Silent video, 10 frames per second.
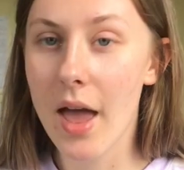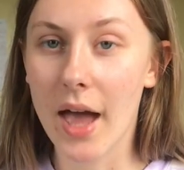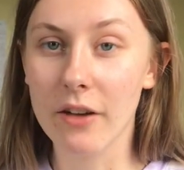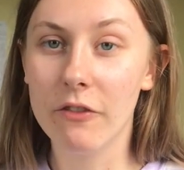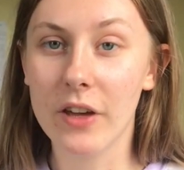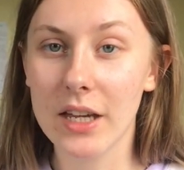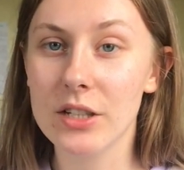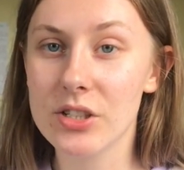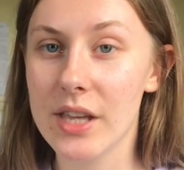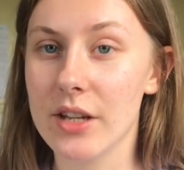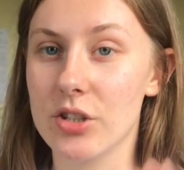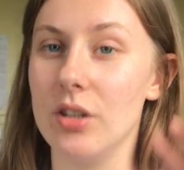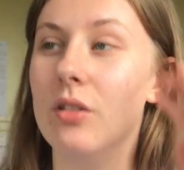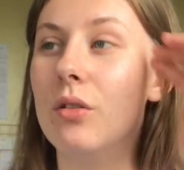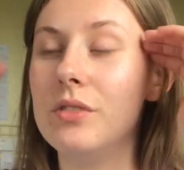And for each
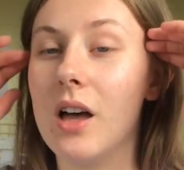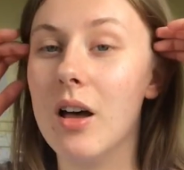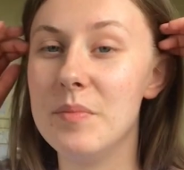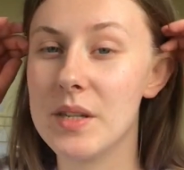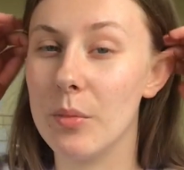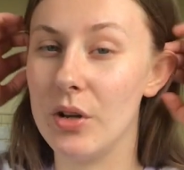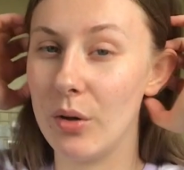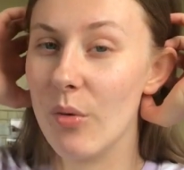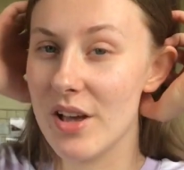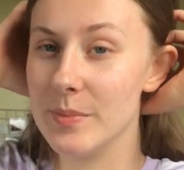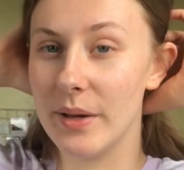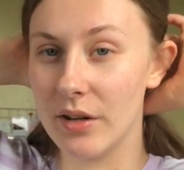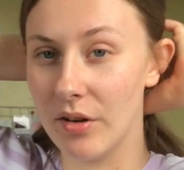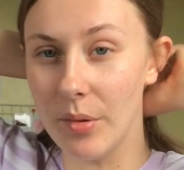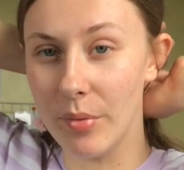section, I'm someone who works better
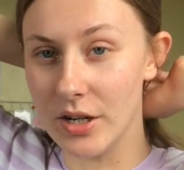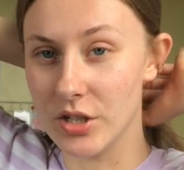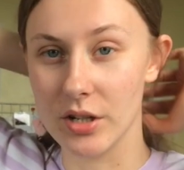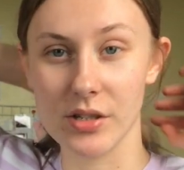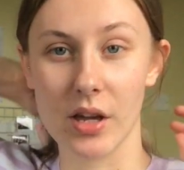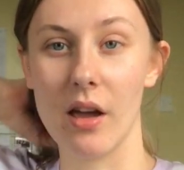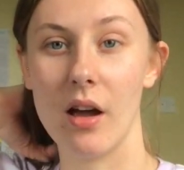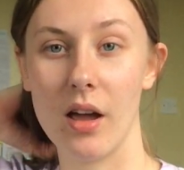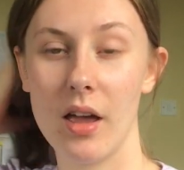under pressure, so